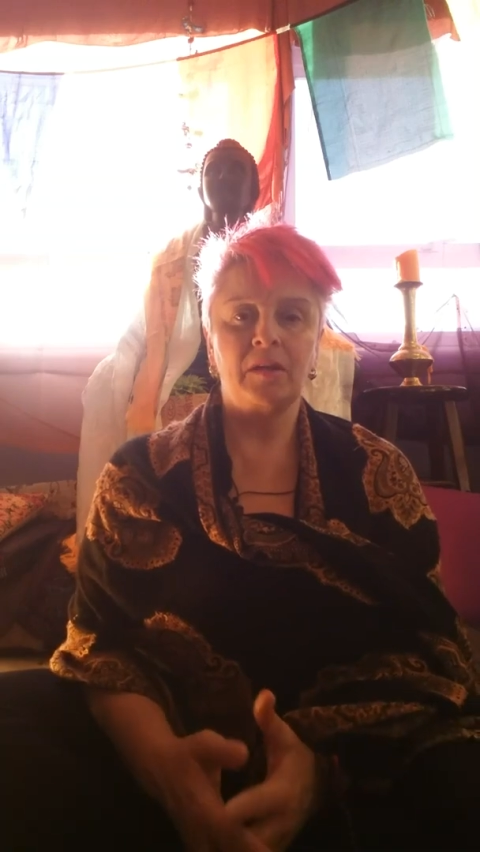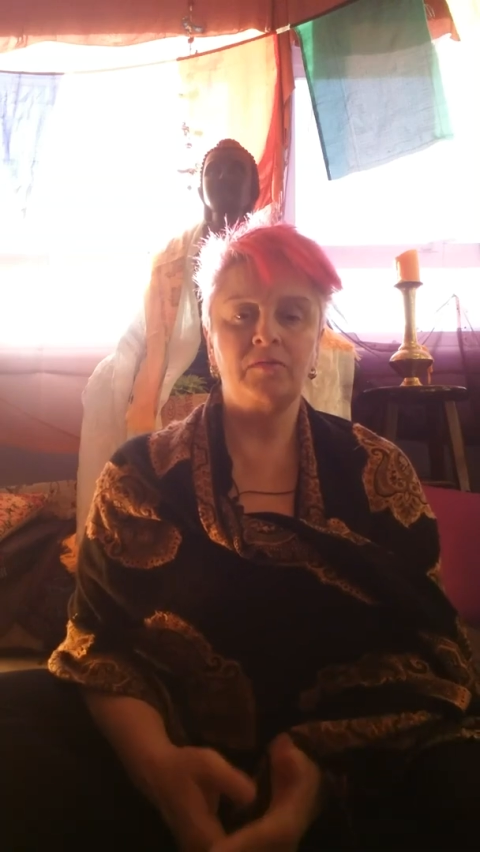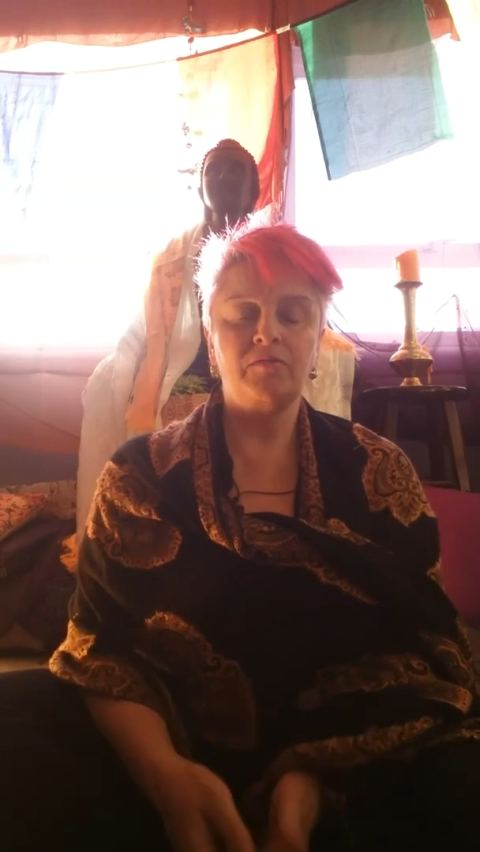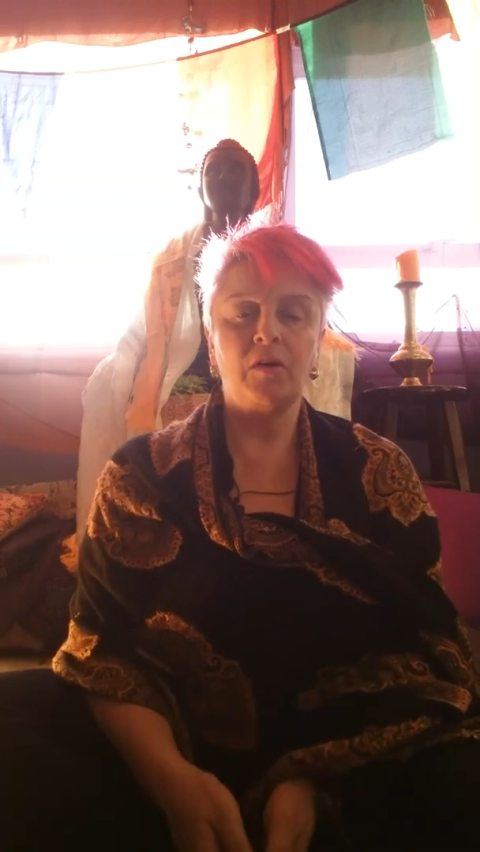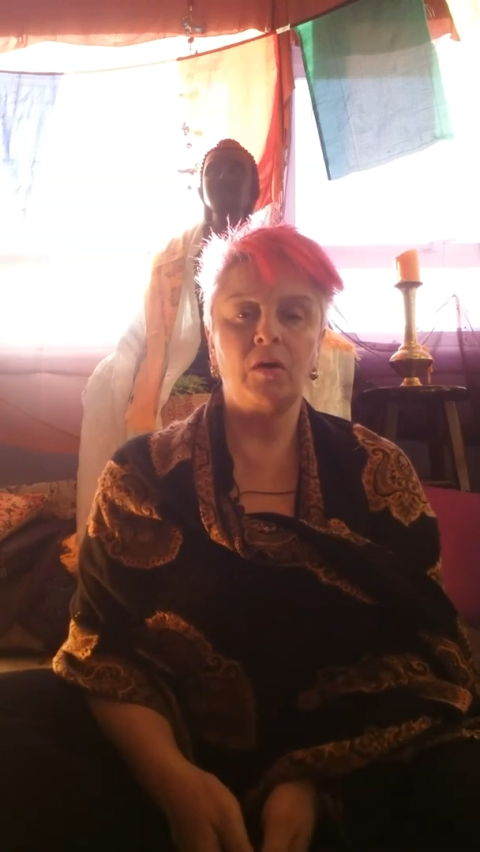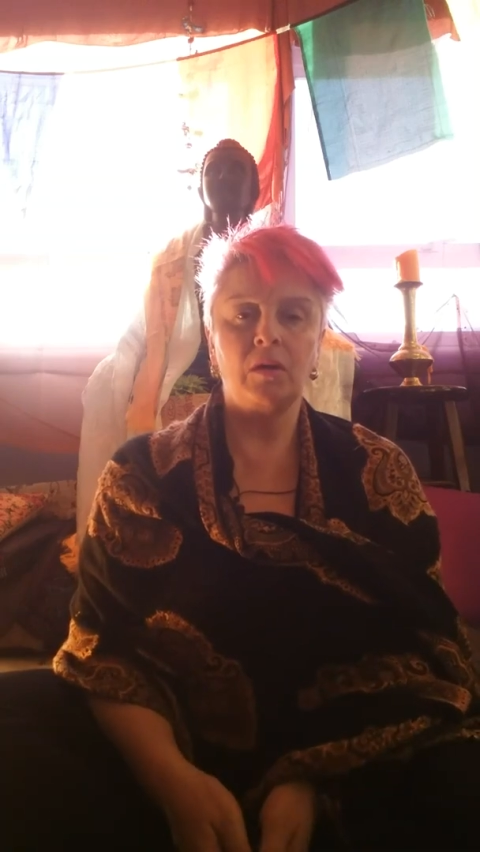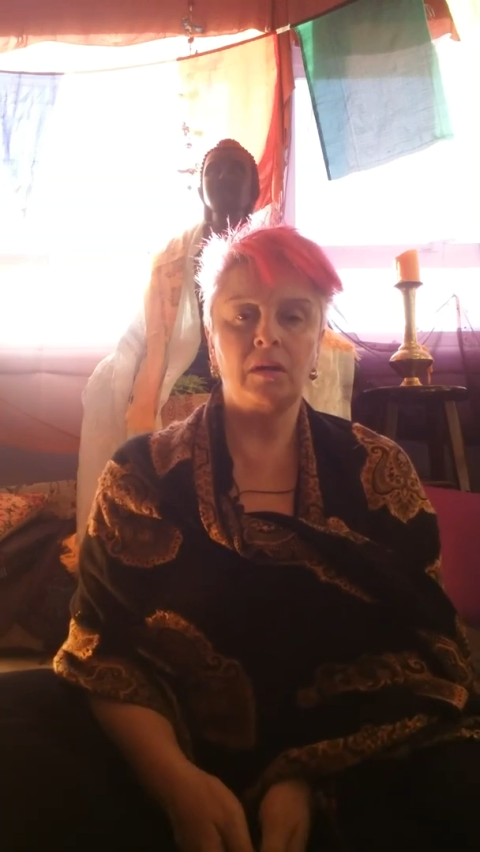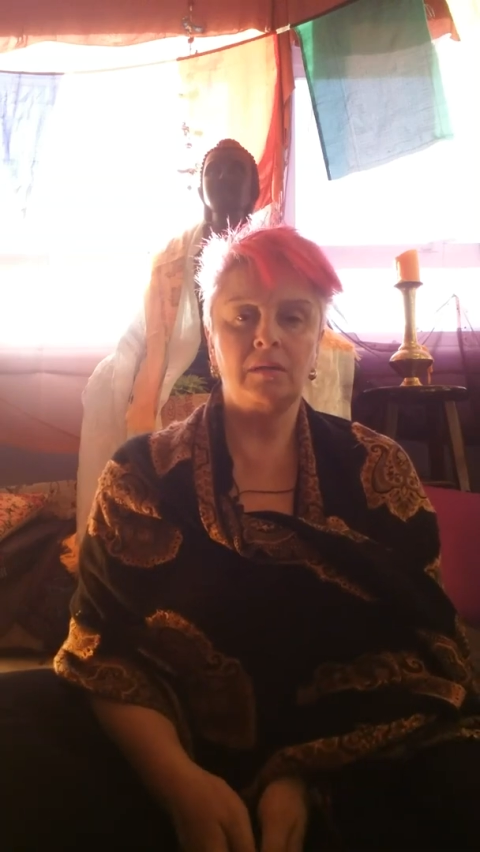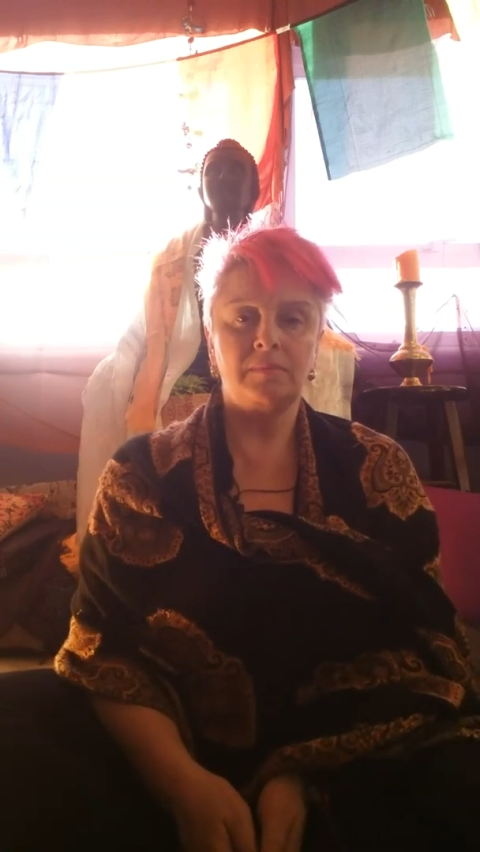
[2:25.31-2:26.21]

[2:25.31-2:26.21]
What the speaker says: and fall.